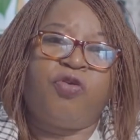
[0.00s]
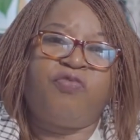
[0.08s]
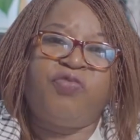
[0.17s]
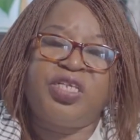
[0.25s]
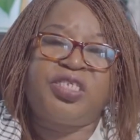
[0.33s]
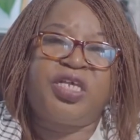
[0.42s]

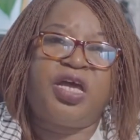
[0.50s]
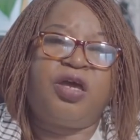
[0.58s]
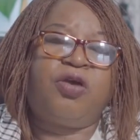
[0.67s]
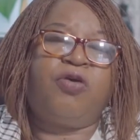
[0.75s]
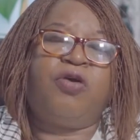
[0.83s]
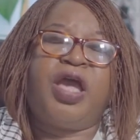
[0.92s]

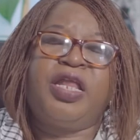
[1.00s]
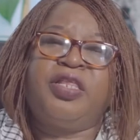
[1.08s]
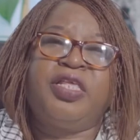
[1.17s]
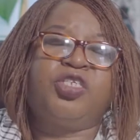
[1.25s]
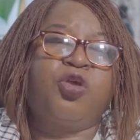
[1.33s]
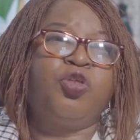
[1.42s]
visa or
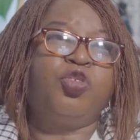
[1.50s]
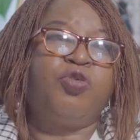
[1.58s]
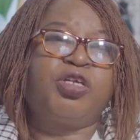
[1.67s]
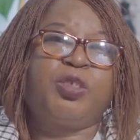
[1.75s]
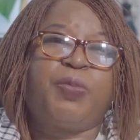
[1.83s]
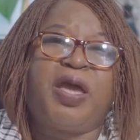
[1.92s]
anything is going
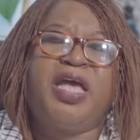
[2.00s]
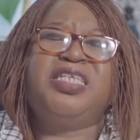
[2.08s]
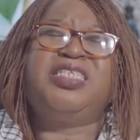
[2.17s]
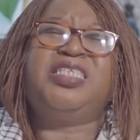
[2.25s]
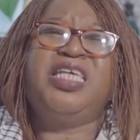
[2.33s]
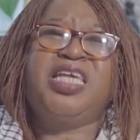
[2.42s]
to expire,
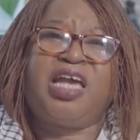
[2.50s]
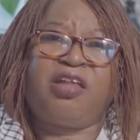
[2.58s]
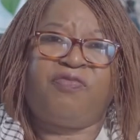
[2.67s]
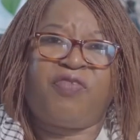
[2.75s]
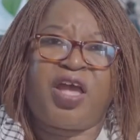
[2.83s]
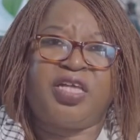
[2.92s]
seek
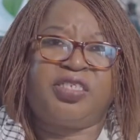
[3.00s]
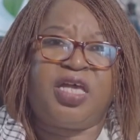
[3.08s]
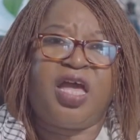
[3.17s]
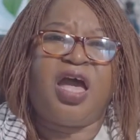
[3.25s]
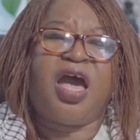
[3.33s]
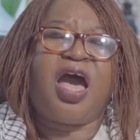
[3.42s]
advice.
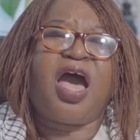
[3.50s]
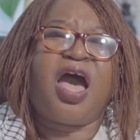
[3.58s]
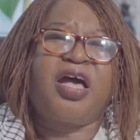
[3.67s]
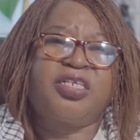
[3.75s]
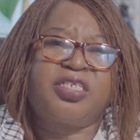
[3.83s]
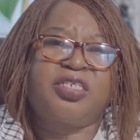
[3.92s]

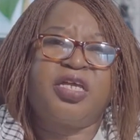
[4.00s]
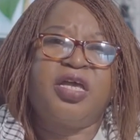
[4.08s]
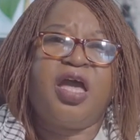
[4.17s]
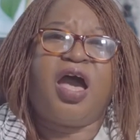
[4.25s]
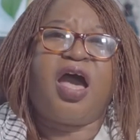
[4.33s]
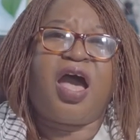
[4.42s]

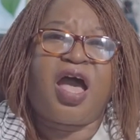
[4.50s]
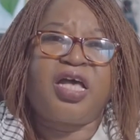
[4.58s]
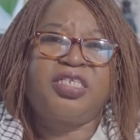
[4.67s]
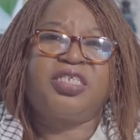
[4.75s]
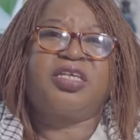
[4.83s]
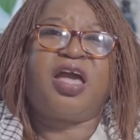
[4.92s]

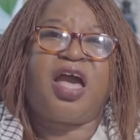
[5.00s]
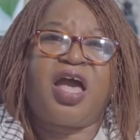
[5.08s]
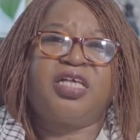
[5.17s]
Ask